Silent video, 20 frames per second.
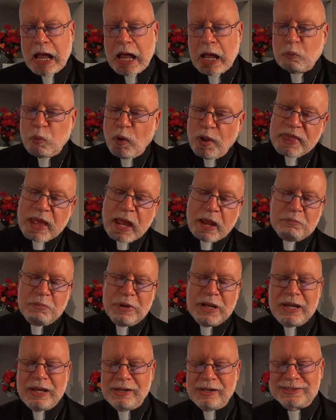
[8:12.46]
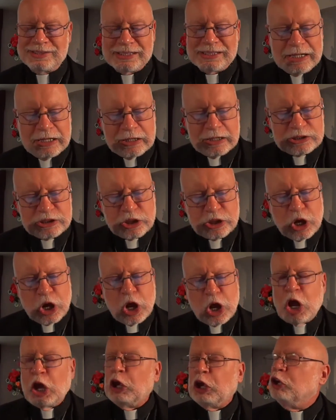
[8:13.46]
And what that means is,
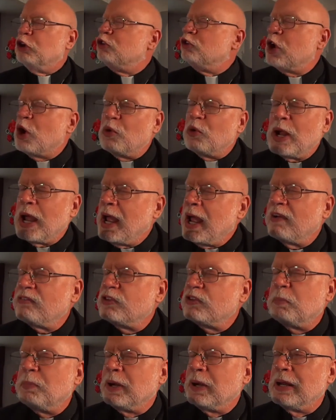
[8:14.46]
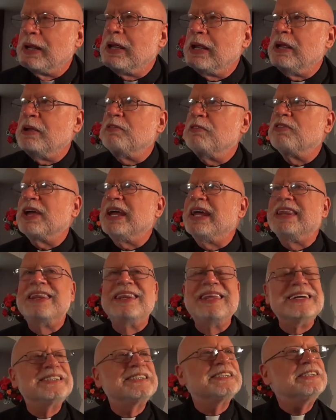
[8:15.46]
you don't have to believe in
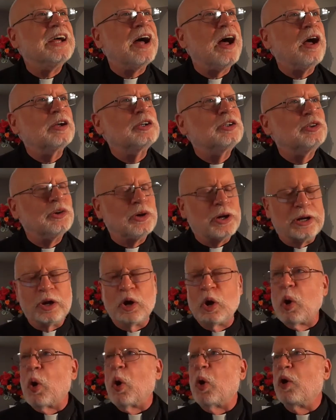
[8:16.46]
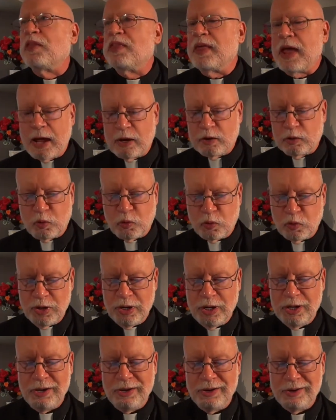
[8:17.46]
this doctrine or that
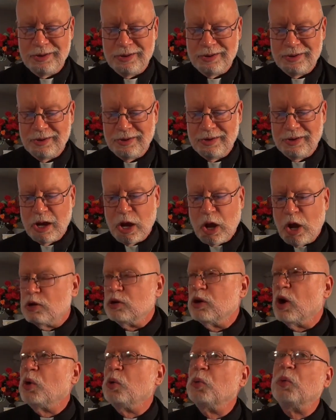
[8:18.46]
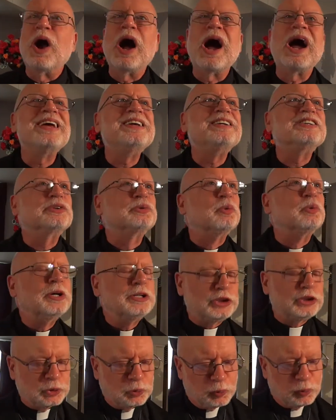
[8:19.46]
creed. No rites,
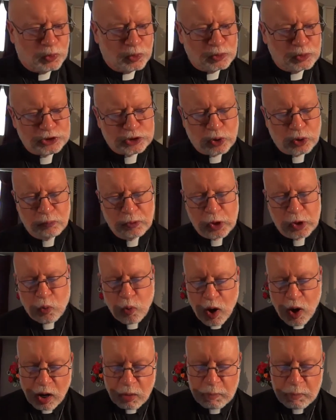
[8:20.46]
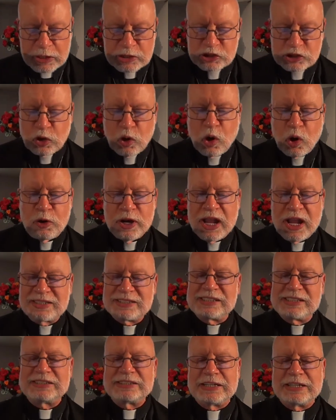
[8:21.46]
rituals, or requirements are
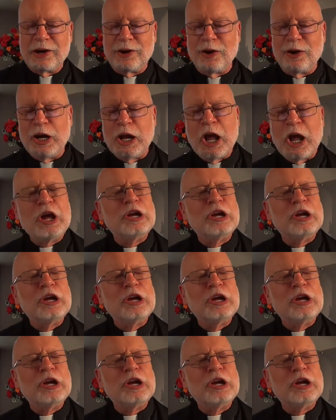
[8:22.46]
necessary